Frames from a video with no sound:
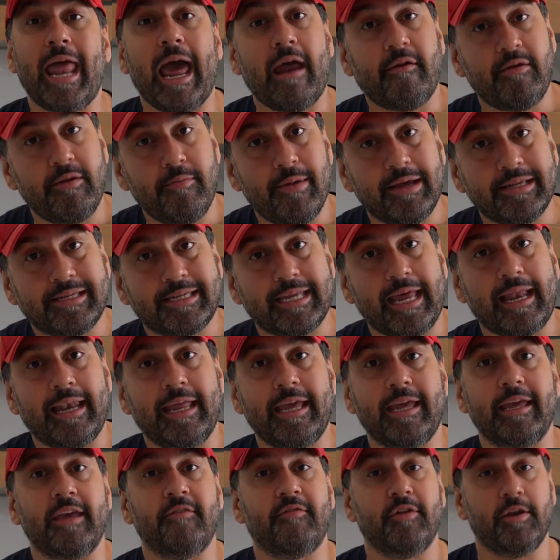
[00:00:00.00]
Harry Met
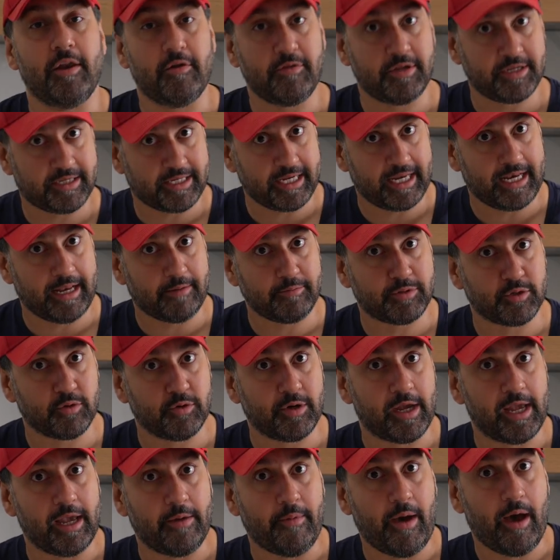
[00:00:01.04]
Sally, if you know the scene I'm
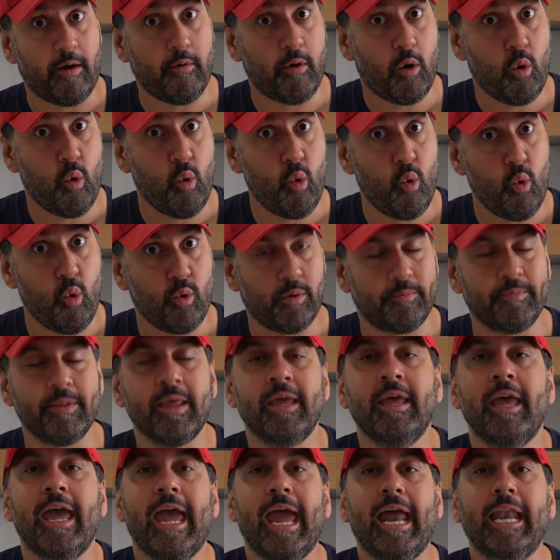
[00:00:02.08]
talking about. Ooh.
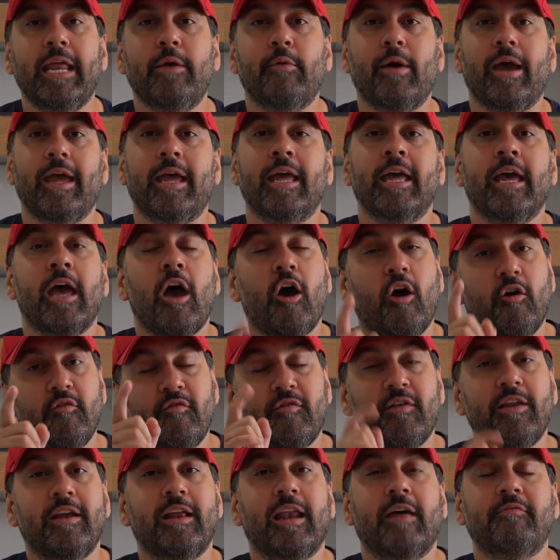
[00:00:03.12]
Anyway,
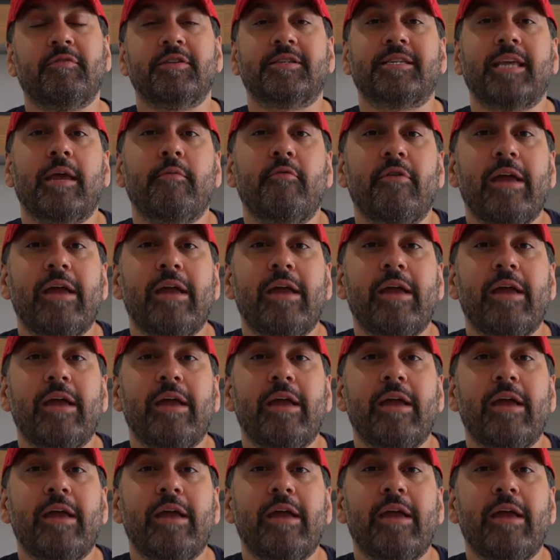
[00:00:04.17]
hopefully you'll have the same